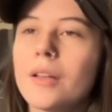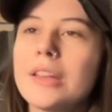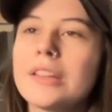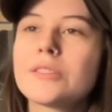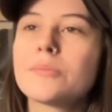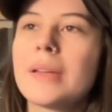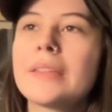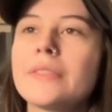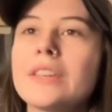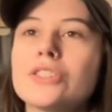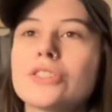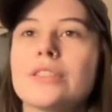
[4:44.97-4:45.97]
It's
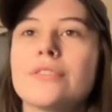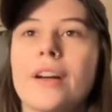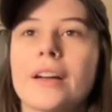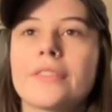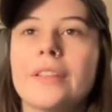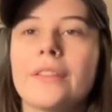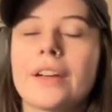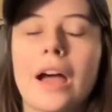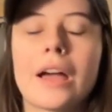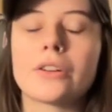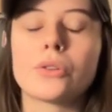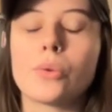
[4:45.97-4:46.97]
mainly just the fact that like
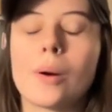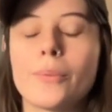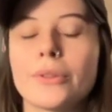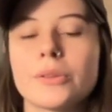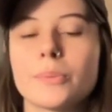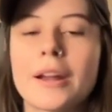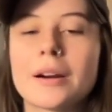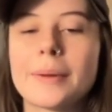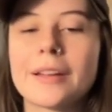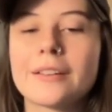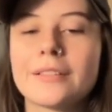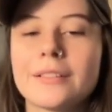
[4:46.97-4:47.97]
I grew up with
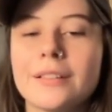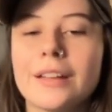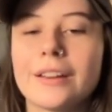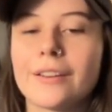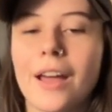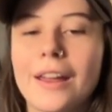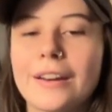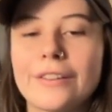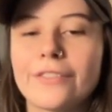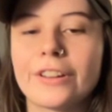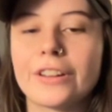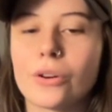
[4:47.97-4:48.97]
Spider-Man and I
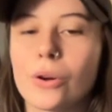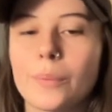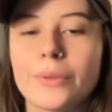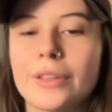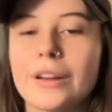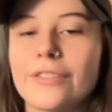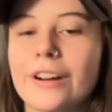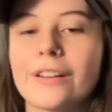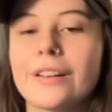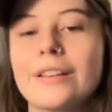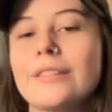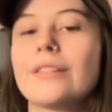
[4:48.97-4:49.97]
didn't really grow up with any
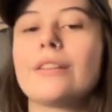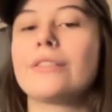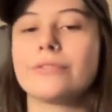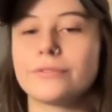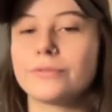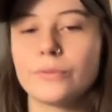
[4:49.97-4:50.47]
variant of